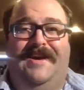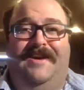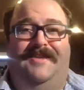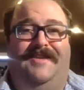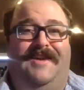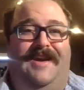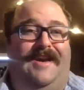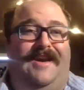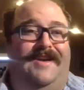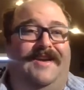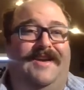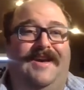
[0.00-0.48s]

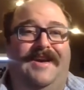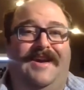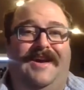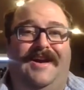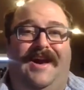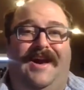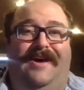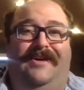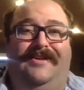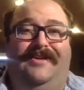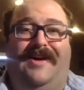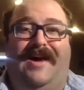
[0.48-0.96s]
that
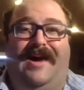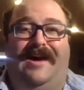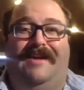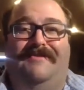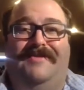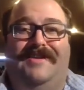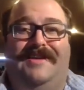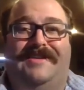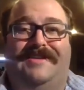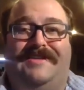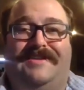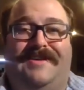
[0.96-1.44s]
a lot of
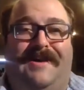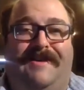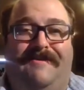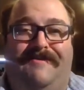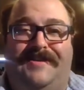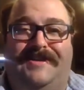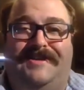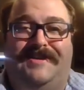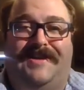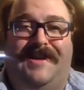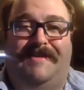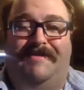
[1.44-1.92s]
this stuff
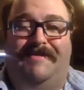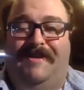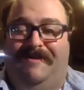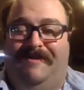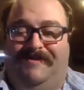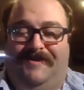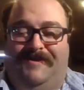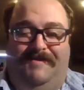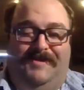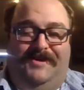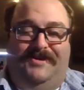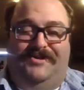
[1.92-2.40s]
is coming
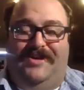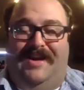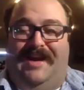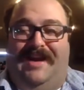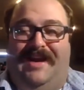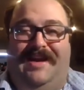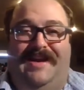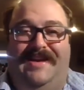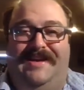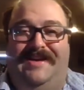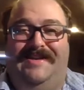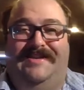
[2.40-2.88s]
from the
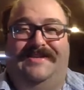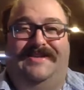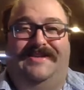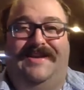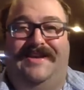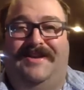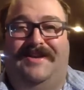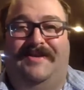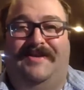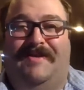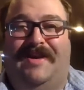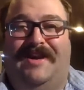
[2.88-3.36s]
Chinese
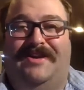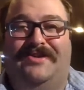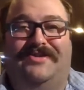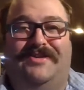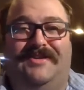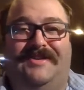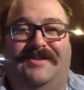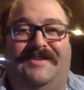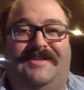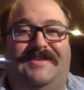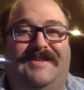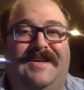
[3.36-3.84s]
and the
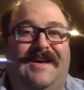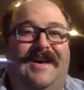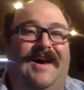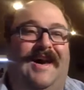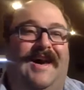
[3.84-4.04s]
Russians